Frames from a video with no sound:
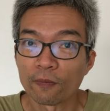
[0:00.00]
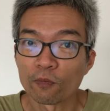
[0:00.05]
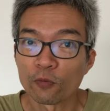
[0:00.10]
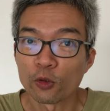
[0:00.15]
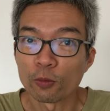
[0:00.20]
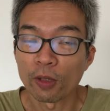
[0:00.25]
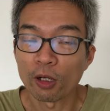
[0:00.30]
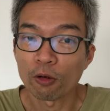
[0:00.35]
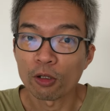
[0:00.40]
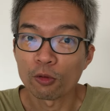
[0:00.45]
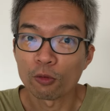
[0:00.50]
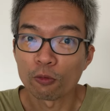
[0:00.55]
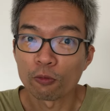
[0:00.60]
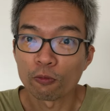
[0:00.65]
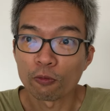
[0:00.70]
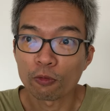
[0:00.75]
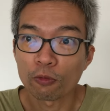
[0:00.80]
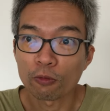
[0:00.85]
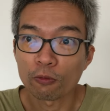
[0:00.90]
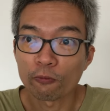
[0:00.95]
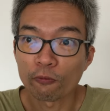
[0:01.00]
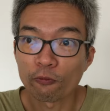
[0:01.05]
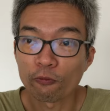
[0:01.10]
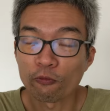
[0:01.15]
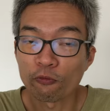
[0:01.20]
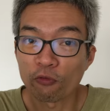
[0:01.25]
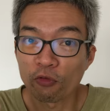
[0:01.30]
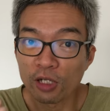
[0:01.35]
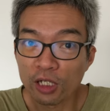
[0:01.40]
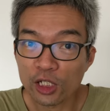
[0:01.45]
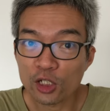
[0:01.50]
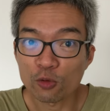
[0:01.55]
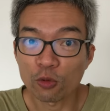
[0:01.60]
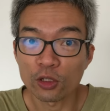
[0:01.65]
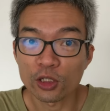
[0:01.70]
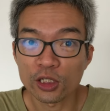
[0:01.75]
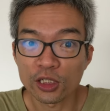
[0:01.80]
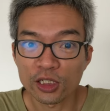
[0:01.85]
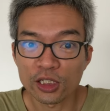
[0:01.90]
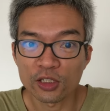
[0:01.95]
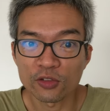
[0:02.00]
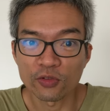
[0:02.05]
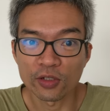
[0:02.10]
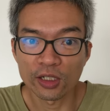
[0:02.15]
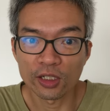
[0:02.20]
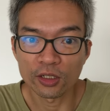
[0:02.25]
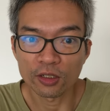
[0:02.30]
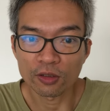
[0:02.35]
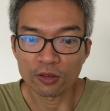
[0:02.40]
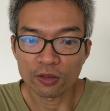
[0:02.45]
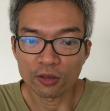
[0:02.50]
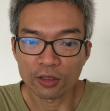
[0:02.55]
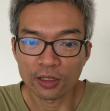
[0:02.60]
you might want to finish watching this video,